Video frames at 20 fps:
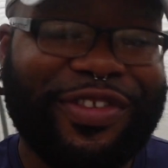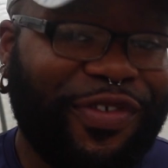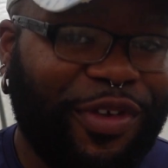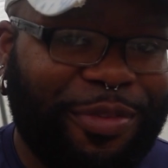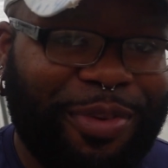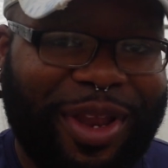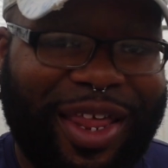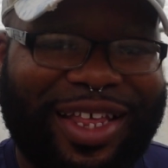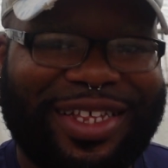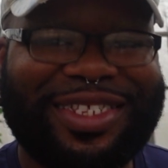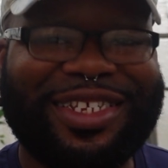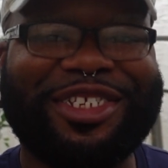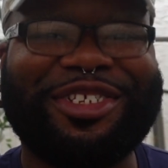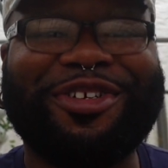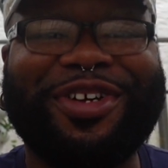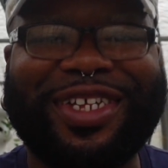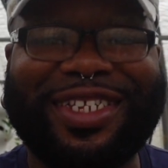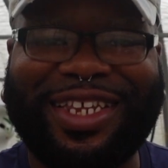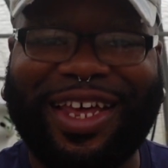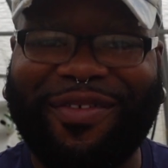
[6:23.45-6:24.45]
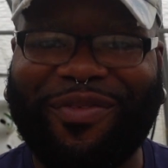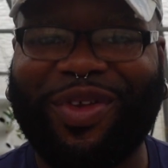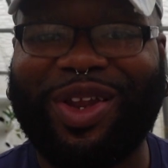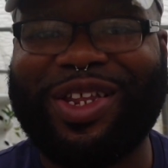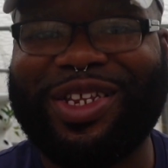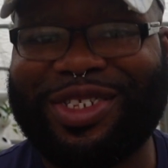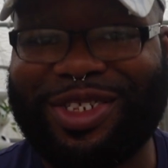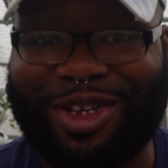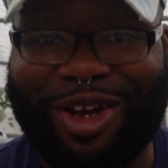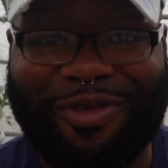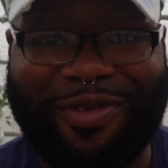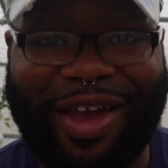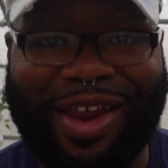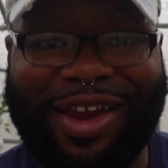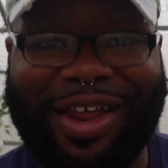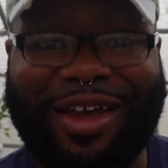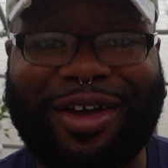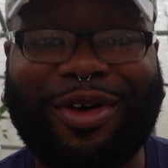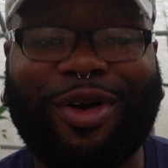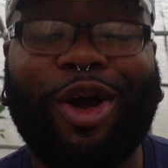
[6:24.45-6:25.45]
few plants that you can definitely start right
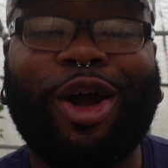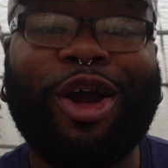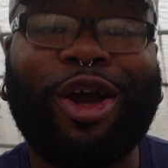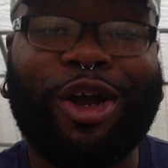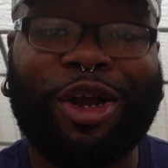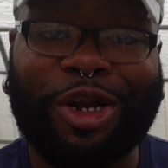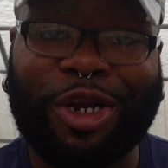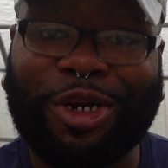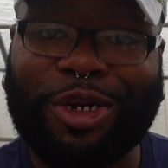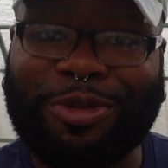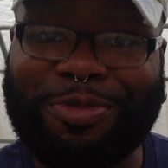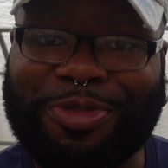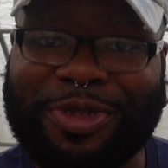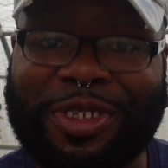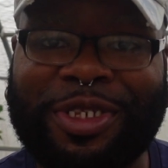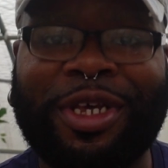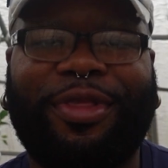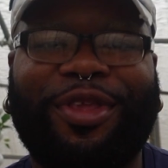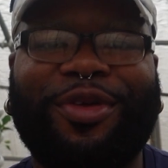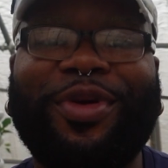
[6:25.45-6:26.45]
now are herbs.